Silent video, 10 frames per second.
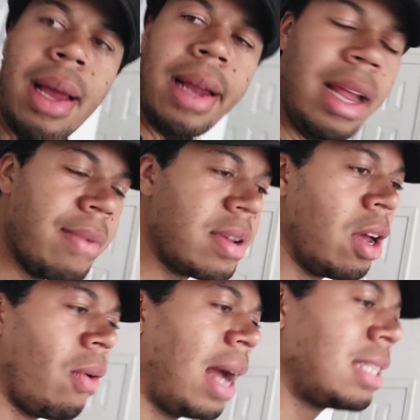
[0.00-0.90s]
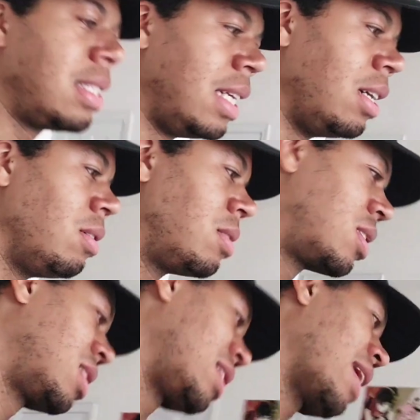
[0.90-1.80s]
And even though I still
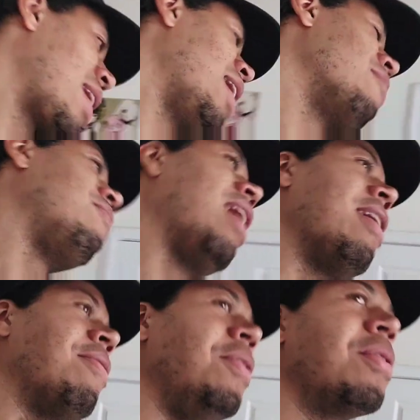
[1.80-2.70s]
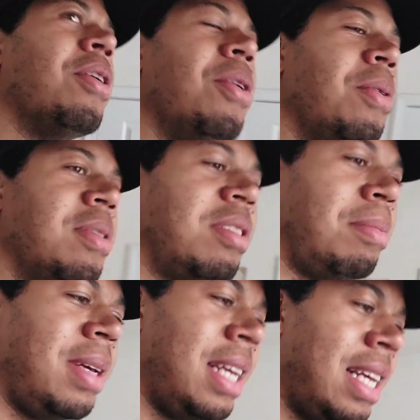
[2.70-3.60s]
kind of find Foucault to
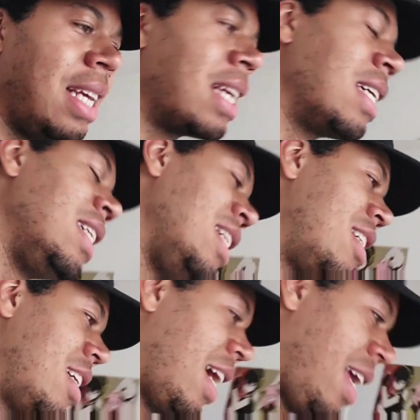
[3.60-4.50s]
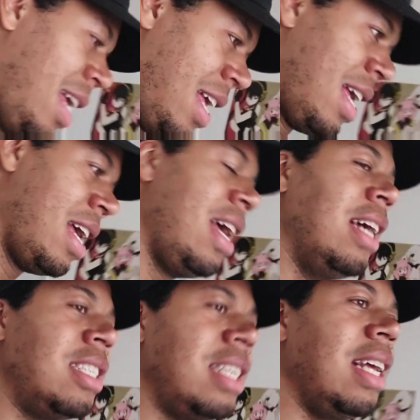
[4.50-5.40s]
be cliche,
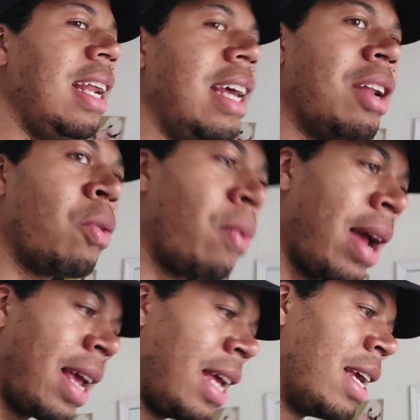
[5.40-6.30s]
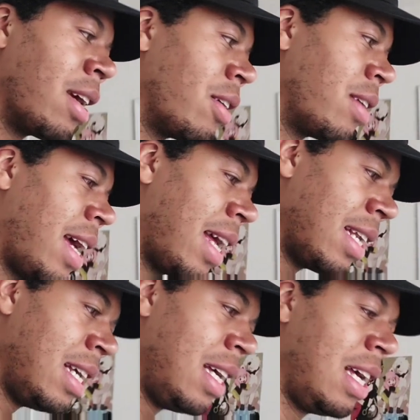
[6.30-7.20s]
she did it in a way here that
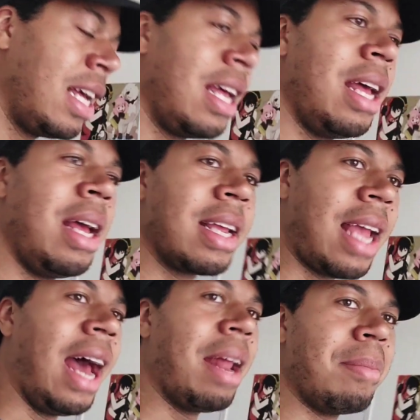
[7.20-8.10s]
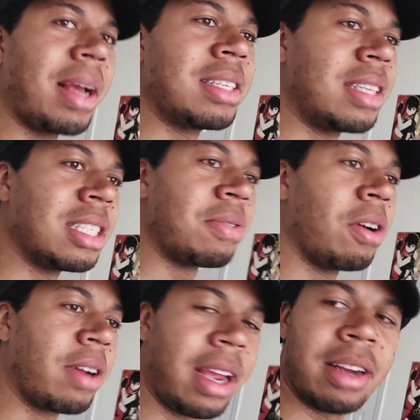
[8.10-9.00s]
kind of makes sense for
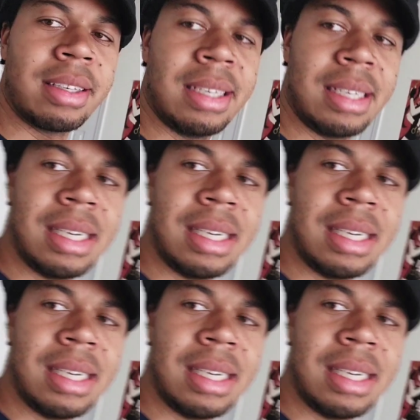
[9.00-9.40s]
her character.